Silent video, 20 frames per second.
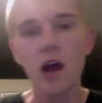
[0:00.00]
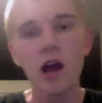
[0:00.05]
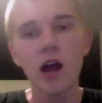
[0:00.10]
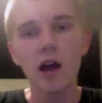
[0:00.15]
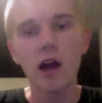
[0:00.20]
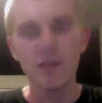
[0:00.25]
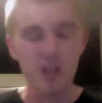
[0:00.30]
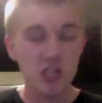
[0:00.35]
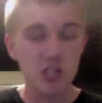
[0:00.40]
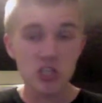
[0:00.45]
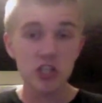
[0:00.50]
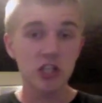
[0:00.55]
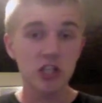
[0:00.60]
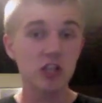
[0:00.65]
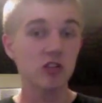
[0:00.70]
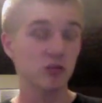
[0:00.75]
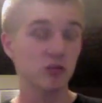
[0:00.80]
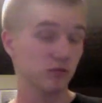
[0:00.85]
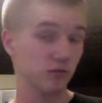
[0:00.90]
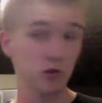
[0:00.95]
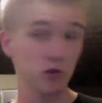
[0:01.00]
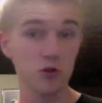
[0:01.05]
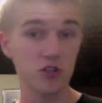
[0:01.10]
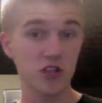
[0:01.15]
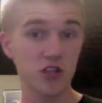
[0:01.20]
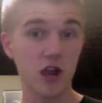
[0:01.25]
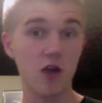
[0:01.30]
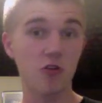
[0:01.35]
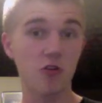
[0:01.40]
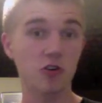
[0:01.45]
Eventually, Luke
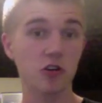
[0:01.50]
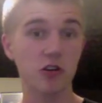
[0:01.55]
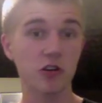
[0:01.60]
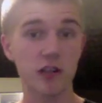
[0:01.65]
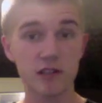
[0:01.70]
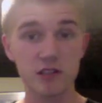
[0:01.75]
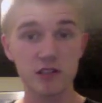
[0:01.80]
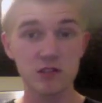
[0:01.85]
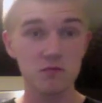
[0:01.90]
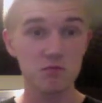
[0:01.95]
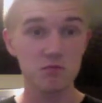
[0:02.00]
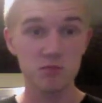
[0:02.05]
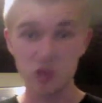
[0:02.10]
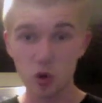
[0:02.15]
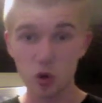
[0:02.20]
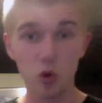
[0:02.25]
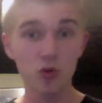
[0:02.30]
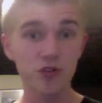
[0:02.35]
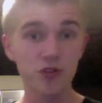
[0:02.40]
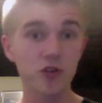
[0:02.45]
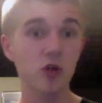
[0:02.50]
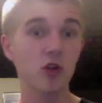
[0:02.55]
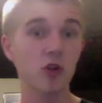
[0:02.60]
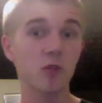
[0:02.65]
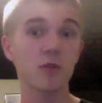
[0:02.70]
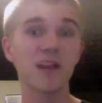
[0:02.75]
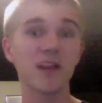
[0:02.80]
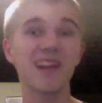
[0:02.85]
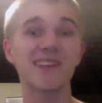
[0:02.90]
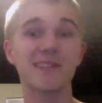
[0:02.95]
Skywalker gets told to go to
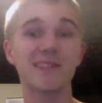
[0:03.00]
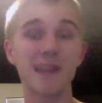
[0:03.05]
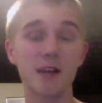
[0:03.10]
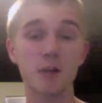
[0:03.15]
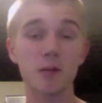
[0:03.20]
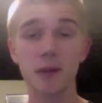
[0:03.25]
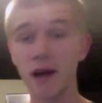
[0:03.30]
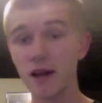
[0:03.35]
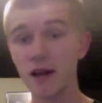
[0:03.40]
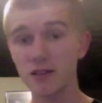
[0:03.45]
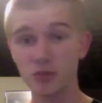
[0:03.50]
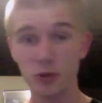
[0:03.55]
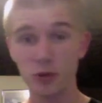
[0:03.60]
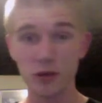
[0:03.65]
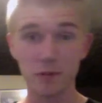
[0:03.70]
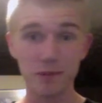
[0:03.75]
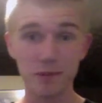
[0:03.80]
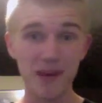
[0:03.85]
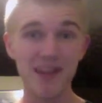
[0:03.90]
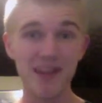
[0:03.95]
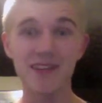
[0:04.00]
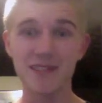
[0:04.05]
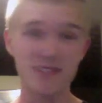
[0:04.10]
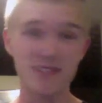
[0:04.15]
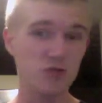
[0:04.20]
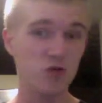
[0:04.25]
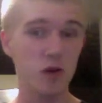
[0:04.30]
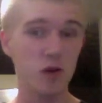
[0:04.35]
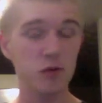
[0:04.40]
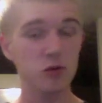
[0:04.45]
the planet Dagobah, so he abandons
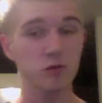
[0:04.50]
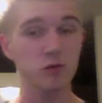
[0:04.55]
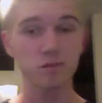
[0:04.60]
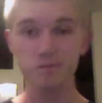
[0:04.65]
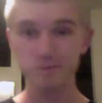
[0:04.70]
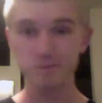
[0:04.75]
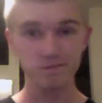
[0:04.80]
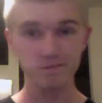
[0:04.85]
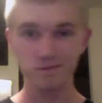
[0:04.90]
his rebel